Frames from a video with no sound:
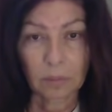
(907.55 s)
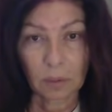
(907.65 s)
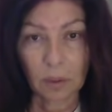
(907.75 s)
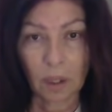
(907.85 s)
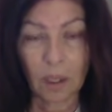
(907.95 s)

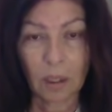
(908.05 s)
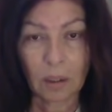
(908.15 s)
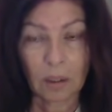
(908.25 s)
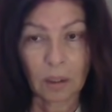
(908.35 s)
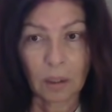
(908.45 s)
okay,
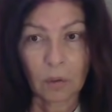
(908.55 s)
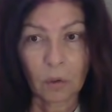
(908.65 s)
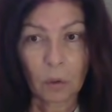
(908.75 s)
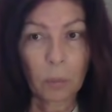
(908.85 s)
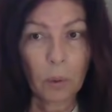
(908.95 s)

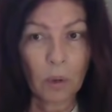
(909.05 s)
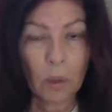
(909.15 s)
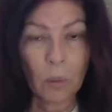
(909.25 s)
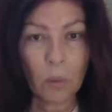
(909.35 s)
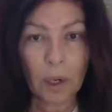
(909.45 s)
to a
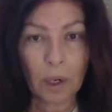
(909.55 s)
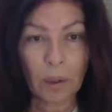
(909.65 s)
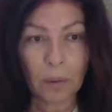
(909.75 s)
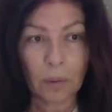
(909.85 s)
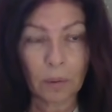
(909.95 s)
point
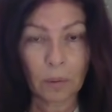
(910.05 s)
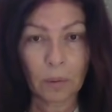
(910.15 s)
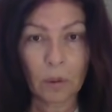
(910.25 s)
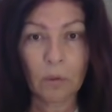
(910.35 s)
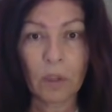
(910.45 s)
where
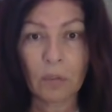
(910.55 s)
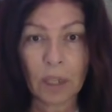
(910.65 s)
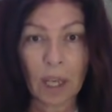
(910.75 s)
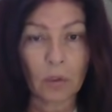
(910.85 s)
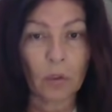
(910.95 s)
you've
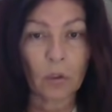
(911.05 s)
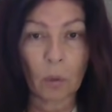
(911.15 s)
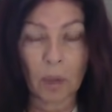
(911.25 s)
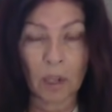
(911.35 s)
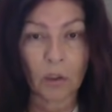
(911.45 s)
given out
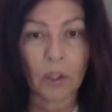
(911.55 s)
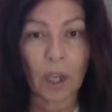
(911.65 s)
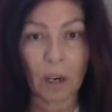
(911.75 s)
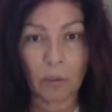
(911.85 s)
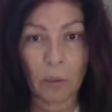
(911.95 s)
so much
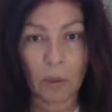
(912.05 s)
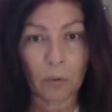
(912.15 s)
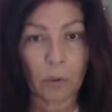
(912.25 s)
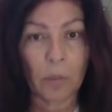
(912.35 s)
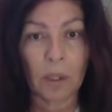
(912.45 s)
to
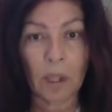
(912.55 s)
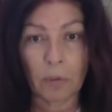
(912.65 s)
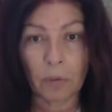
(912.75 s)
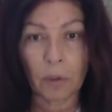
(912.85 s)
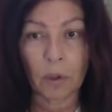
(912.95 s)
everyone from the
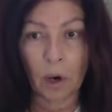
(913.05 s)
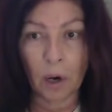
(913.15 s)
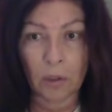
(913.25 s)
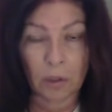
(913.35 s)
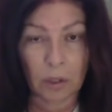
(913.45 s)
love of your
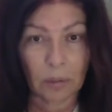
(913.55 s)
heart.